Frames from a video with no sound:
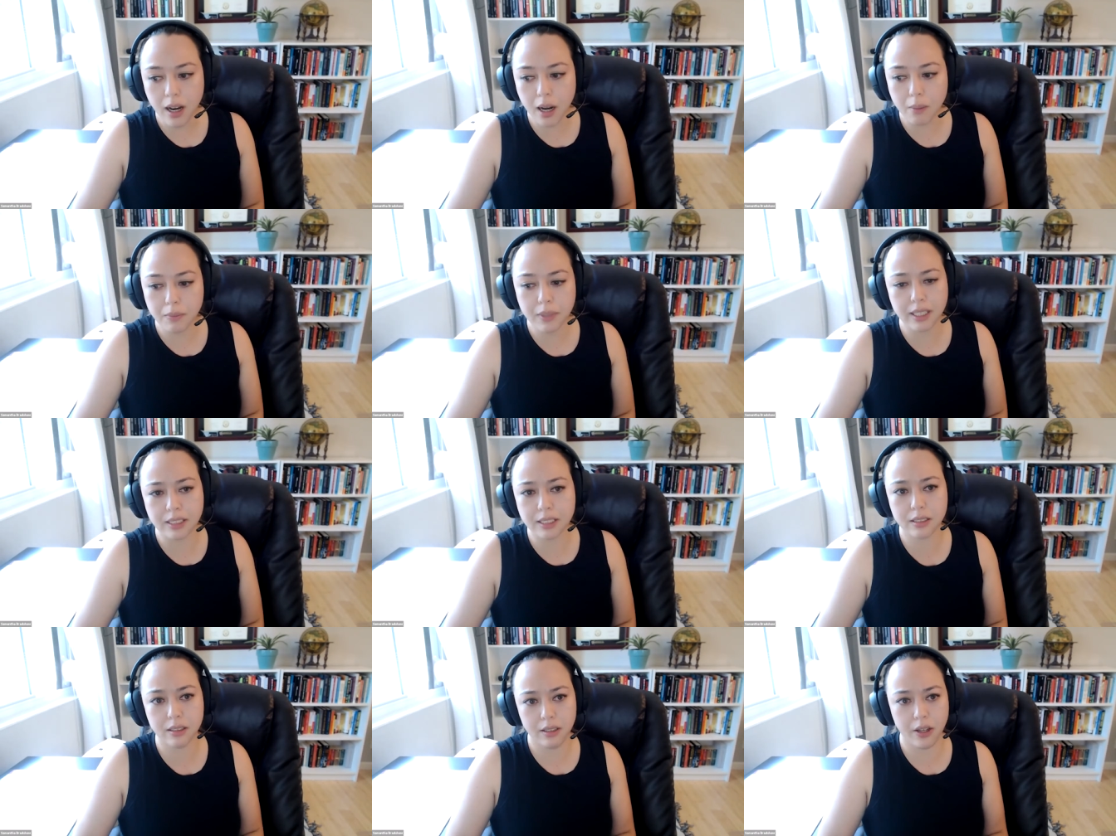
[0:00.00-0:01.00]
um,
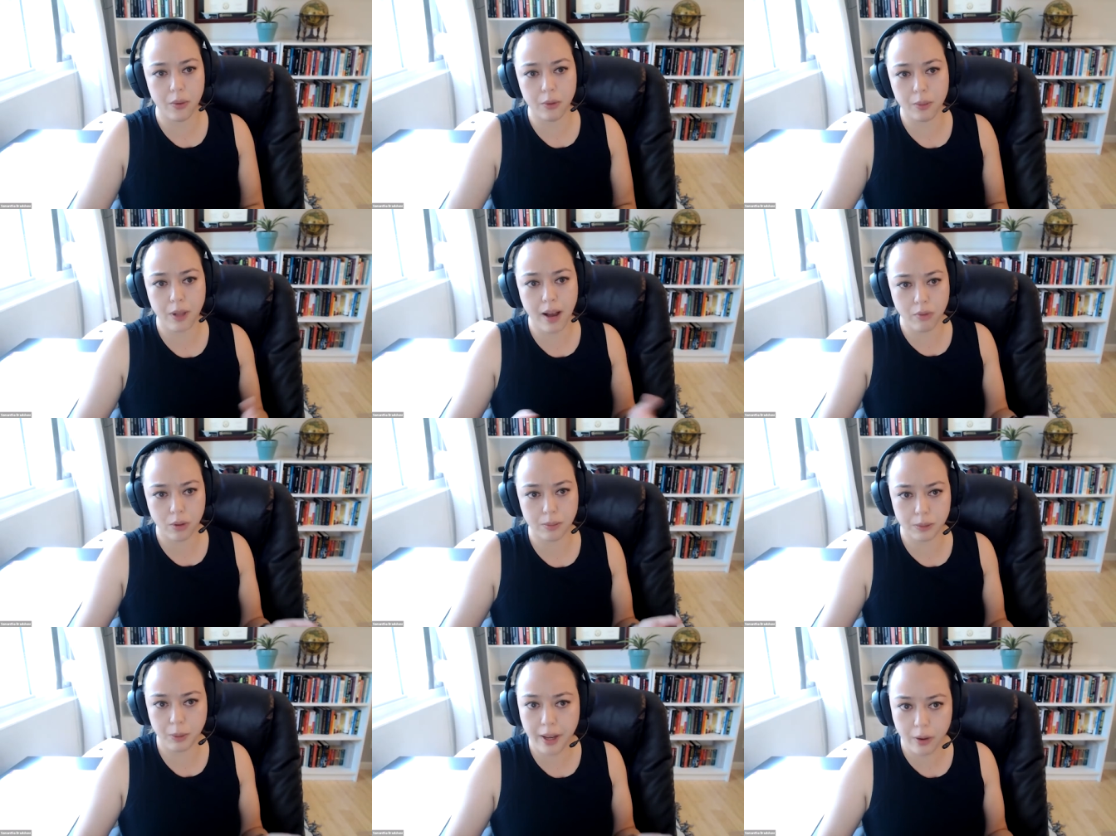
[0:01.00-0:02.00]
it's you know the
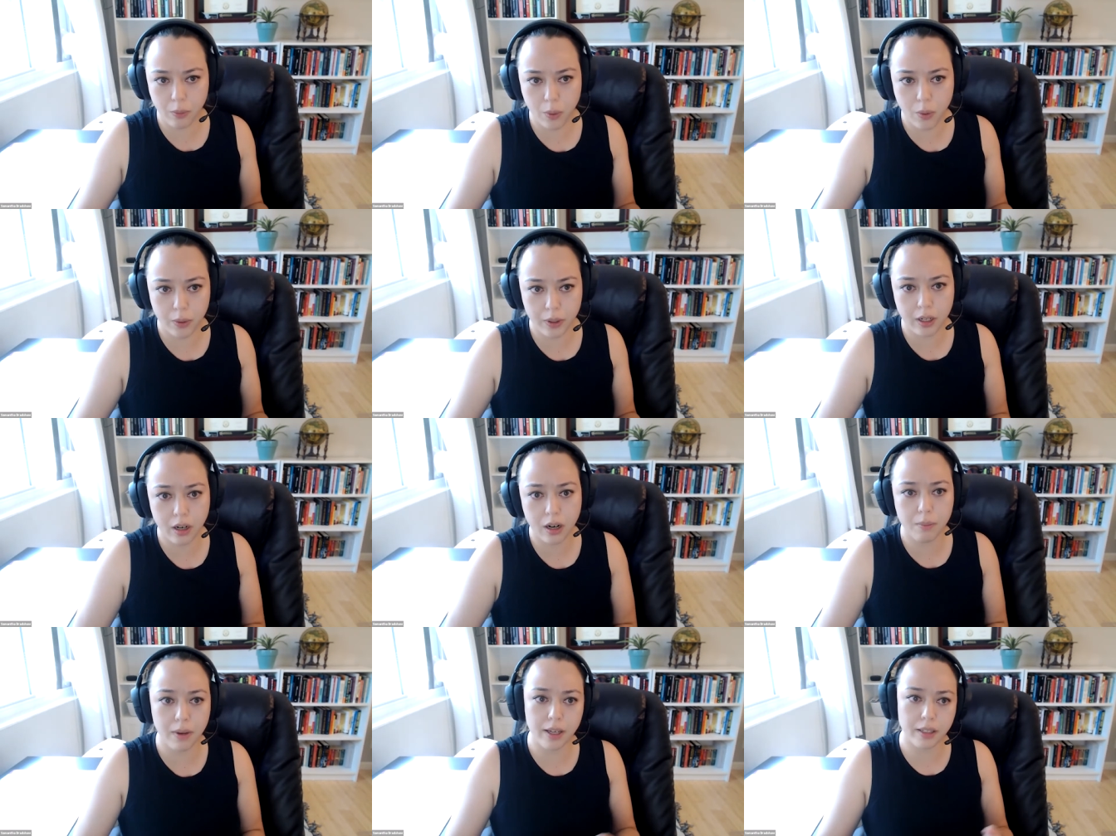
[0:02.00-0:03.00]
platforms play a role
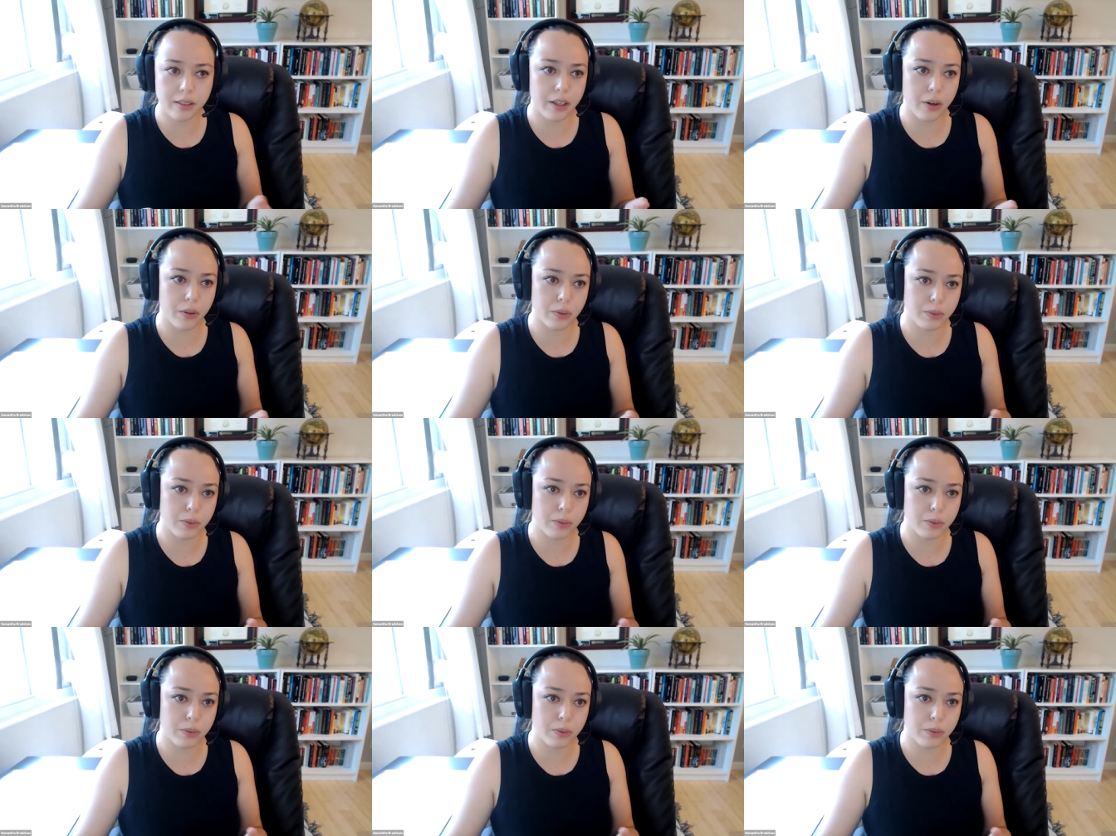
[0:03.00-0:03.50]
here but you know